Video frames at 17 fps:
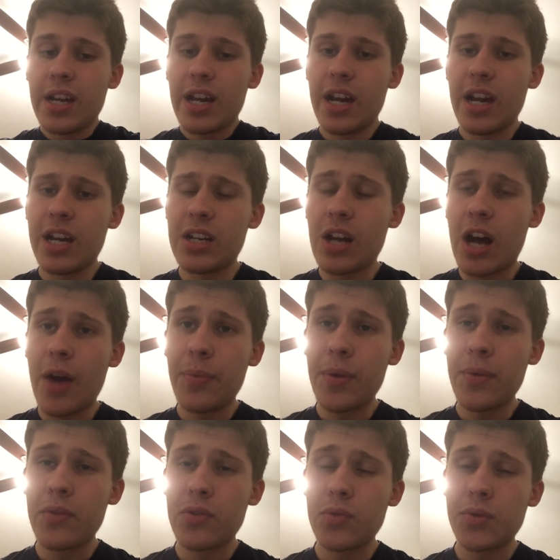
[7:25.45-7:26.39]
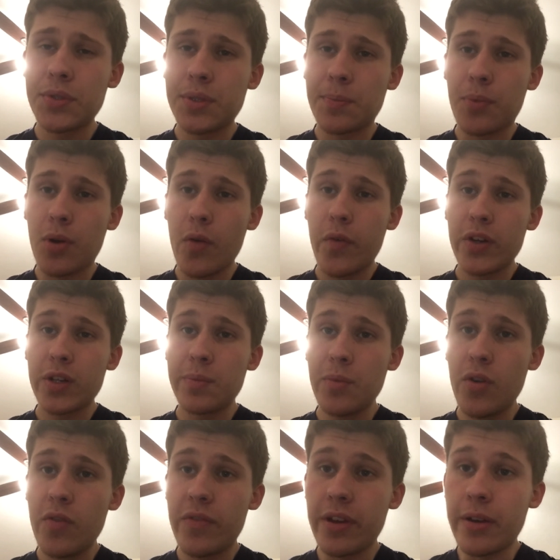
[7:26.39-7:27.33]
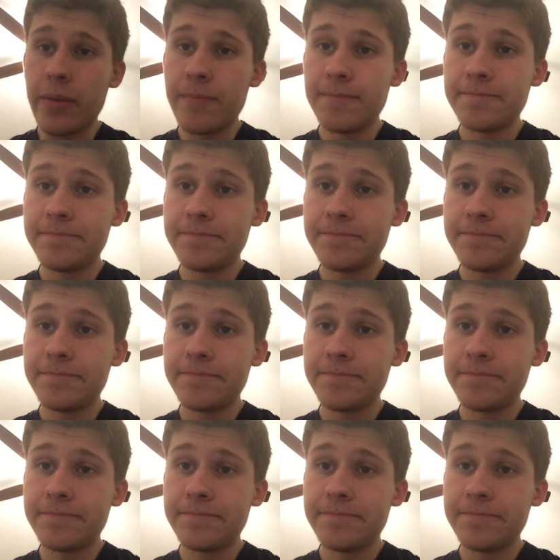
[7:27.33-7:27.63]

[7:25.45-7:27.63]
And I thought that this was a perfect movie.